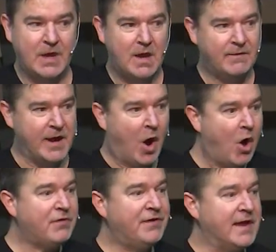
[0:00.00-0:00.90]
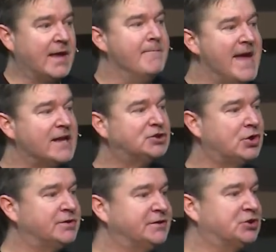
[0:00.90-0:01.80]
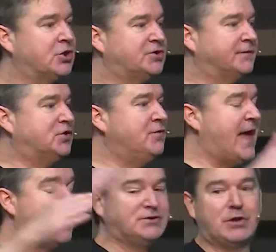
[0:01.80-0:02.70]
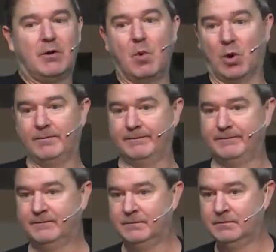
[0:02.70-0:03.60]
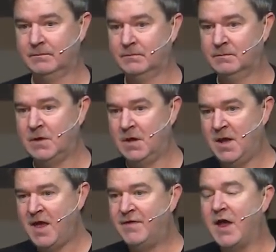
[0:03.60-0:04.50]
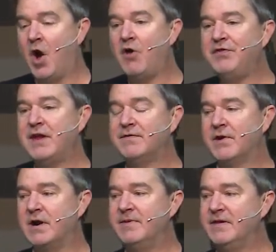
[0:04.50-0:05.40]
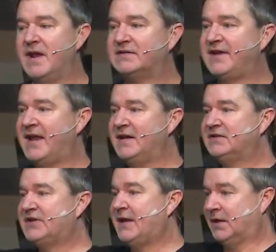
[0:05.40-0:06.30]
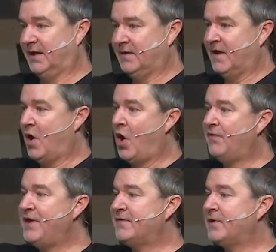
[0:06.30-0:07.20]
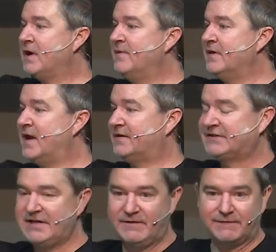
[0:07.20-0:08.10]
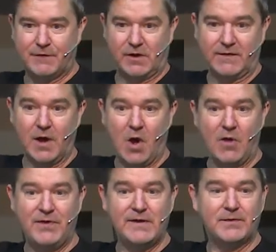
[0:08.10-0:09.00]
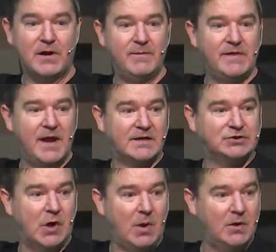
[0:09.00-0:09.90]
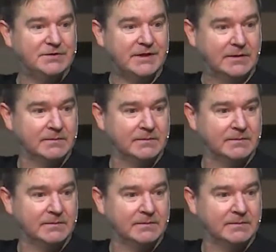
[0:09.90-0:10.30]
They all think a megachurch is a church of 2,000 or more. They all think they're going to be the next Andy Stanley. They all think they're going to be the next Steven Furtick. They all think they're going to be the next Joel Osteen.